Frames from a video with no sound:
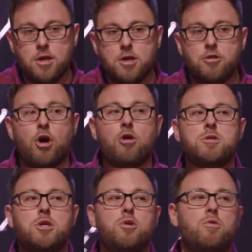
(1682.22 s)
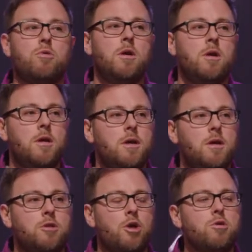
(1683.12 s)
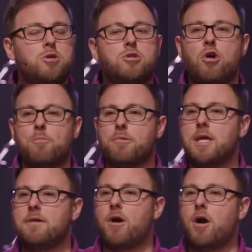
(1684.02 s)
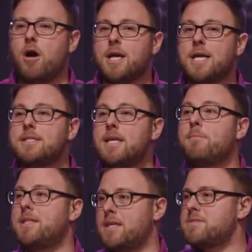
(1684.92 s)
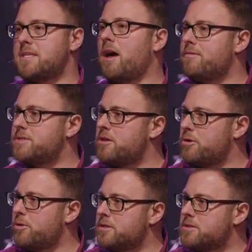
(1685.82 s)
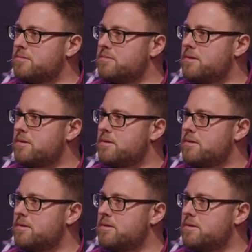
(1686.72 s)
Those who those who don't believe are condemning themselves, in other words,